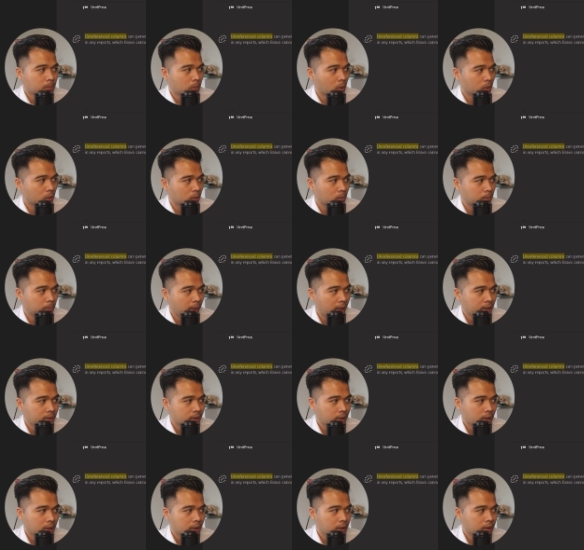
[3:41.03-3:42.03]
model
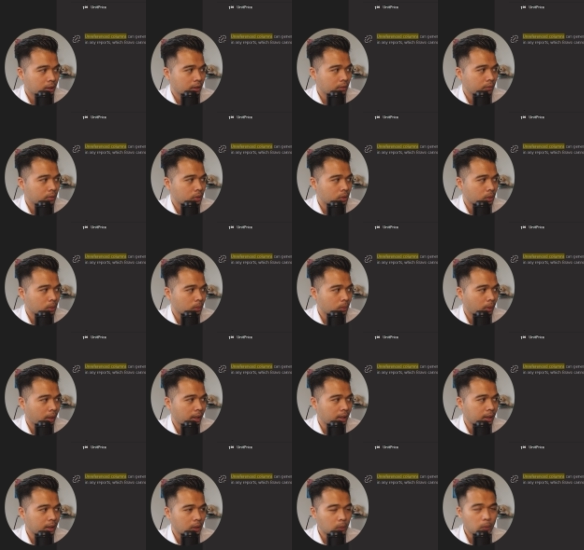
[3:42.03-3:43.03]
basically gives you
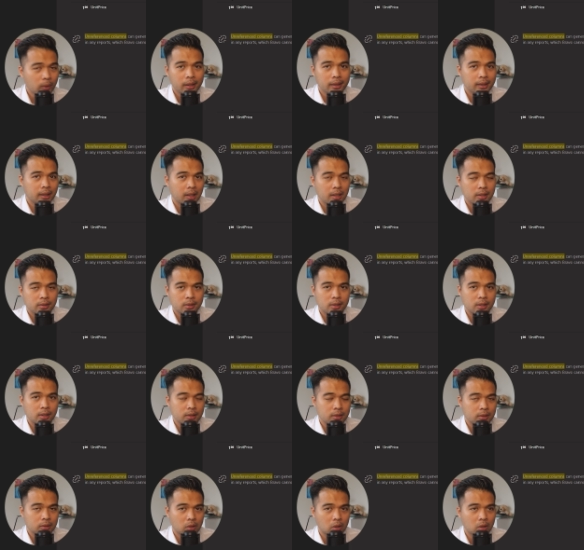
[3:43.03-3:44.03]
a quick
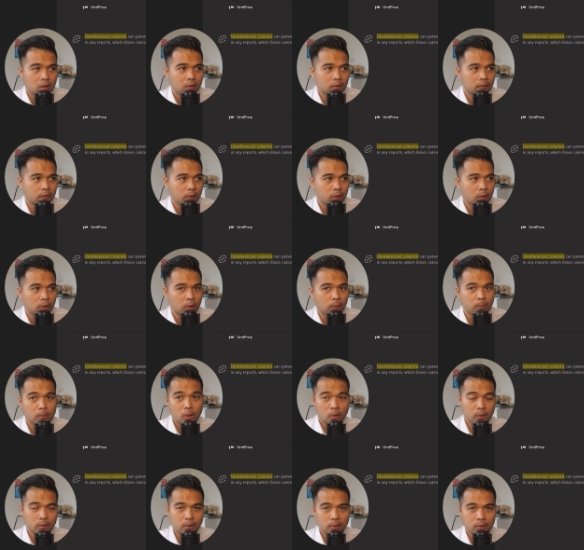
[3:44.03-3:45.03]
analysis of your
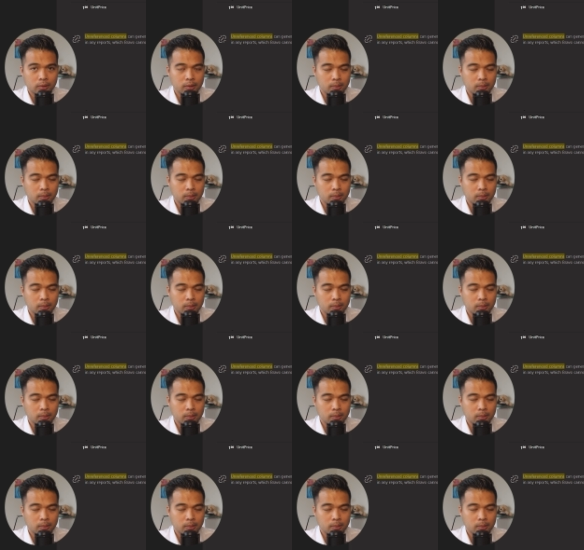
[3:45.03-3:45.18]
model,